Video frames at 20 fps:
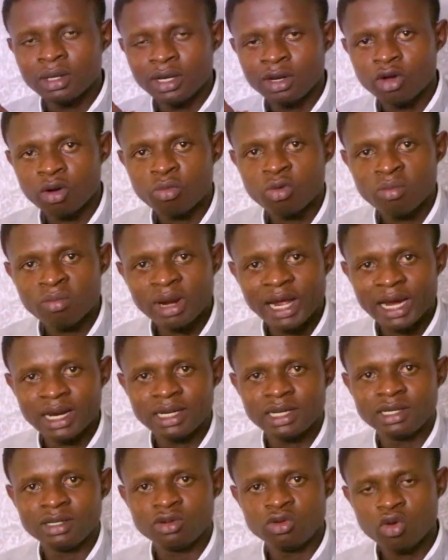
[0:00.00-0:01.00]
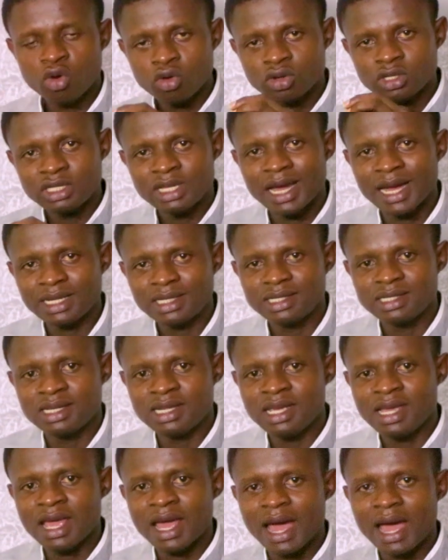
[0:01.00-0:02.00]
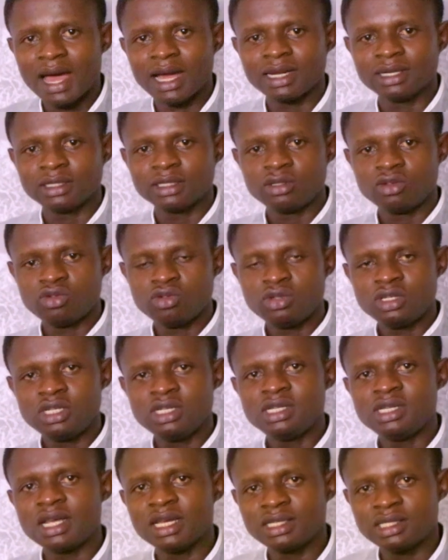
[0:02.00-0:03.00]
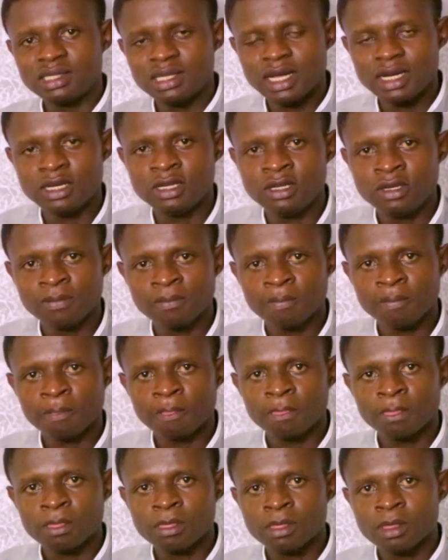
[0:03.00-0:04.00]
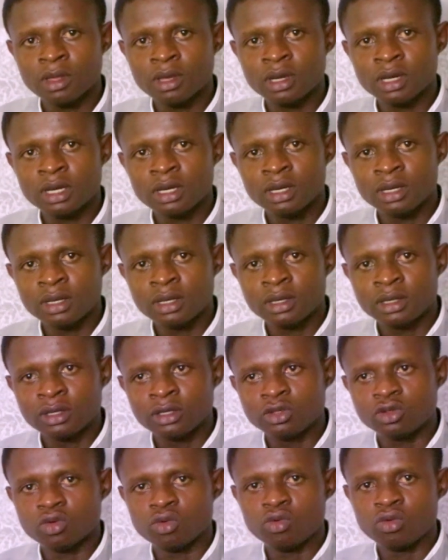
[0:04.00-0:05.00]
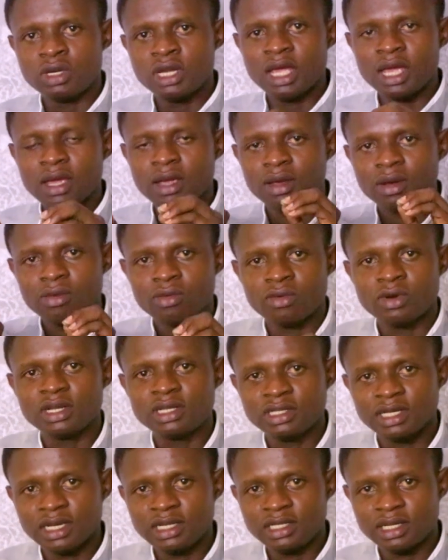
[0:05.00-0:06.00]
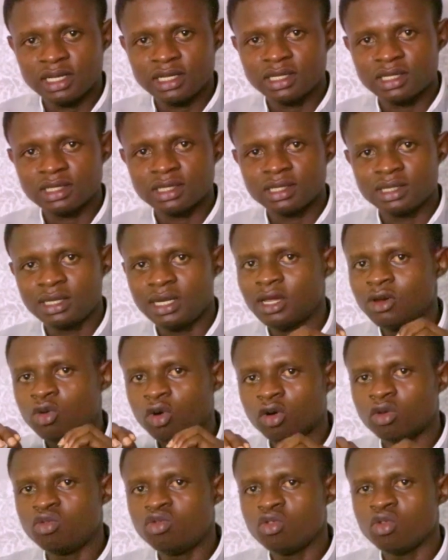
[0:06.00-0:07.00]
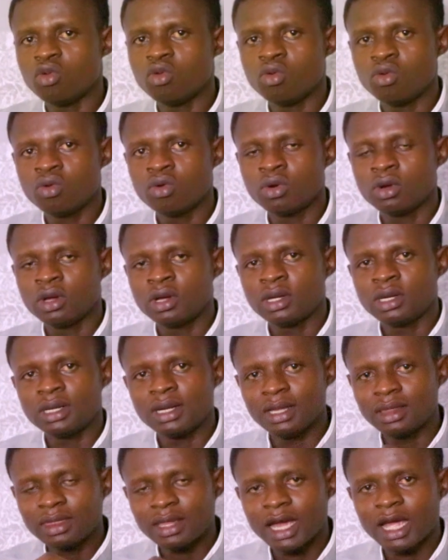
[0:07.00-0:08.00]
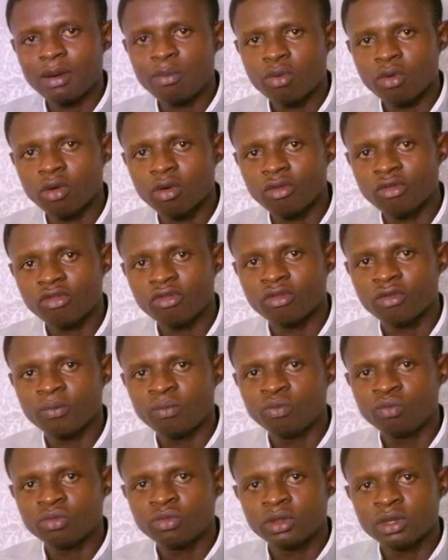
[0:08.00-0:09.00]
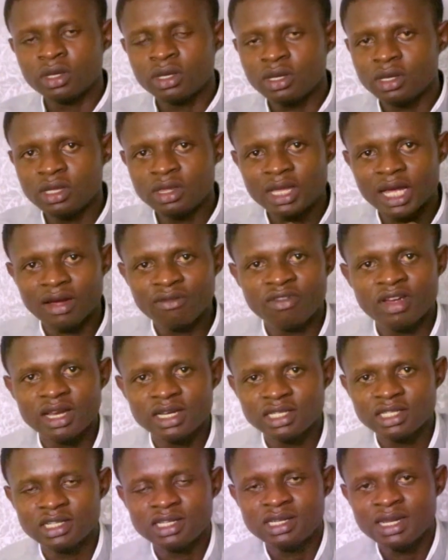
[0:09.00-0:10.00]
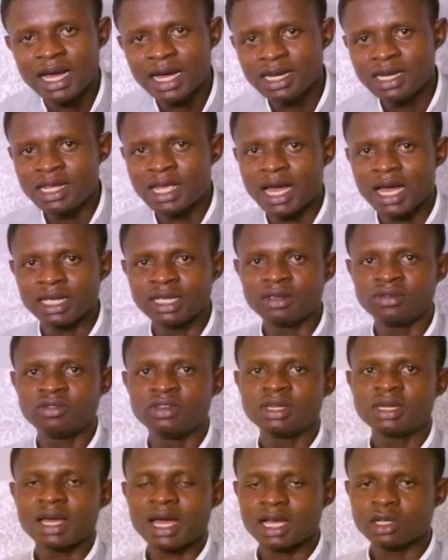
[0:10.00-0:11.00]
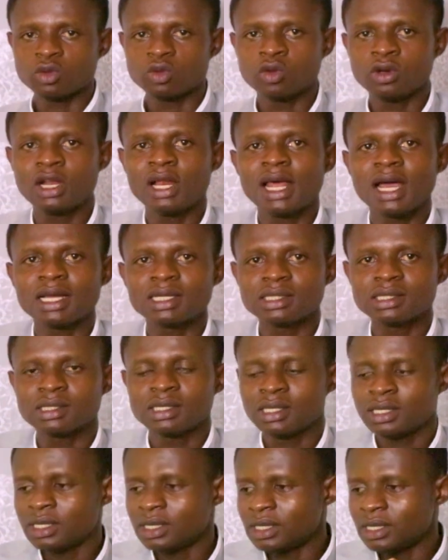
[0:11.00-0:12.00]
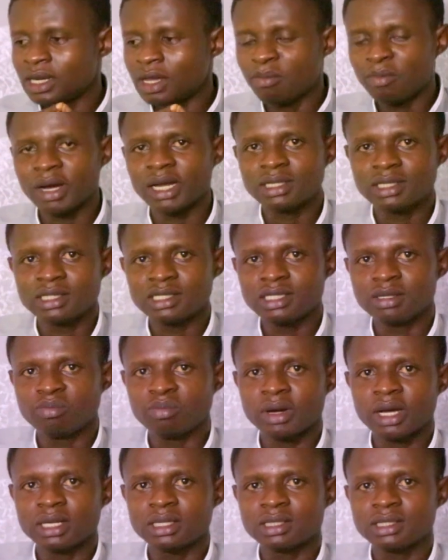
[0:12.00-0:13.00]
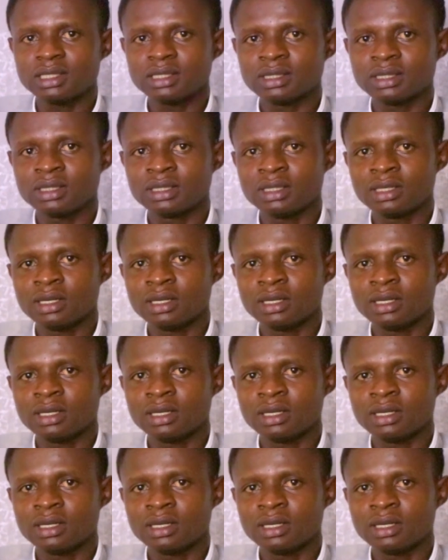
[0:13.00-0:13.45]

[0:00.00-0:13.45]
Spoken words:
those that they are doing the study. So the researchers, they don't know the type of intervention that they are giving, as well as the participants